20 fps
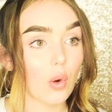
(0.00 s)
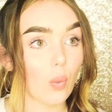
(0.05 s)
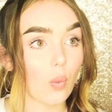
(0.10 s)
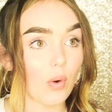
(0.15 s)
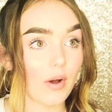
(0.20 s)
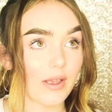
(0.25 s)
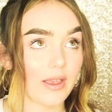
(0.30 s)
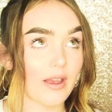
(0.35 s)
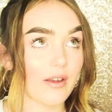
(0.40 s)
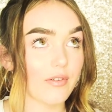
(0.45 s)

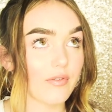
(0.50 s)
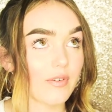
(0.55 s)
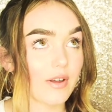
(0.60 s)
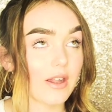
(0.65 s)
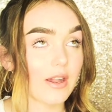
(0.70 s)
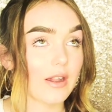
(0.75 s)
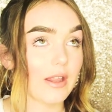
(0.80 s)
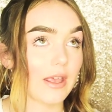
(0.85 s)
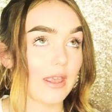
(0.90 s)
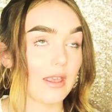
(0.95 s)
why I
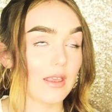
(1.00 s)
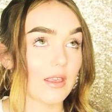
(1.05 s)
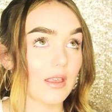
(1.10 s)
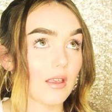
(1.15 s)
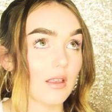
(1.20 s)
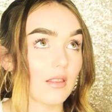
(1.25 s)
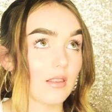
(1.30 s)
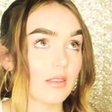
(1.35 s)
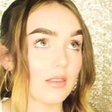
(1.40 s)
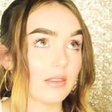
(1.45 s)
felt
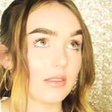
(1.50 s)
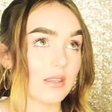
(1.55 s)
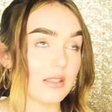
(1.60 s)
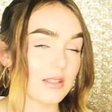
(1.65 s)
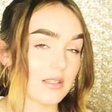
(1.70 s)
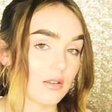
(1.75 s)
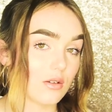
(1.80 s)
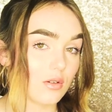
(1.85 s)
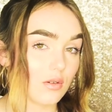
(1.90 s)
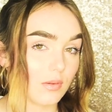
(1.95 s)
like the
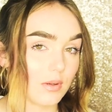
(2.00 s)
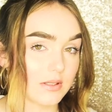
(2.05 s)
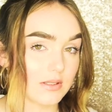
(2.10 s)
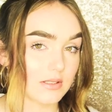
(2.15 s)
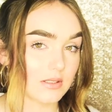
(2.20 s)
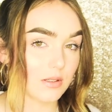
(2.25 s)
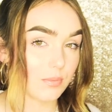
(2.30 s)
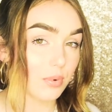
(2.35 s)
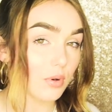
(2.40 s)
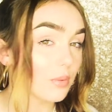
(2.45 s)
school
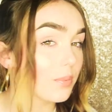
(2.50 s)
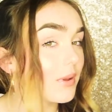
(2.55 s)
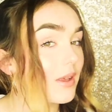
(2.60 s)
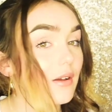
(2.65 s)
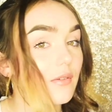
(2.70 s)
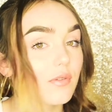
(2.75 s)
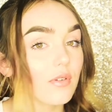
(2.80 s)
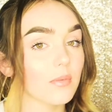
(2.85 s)
wasn't appropriate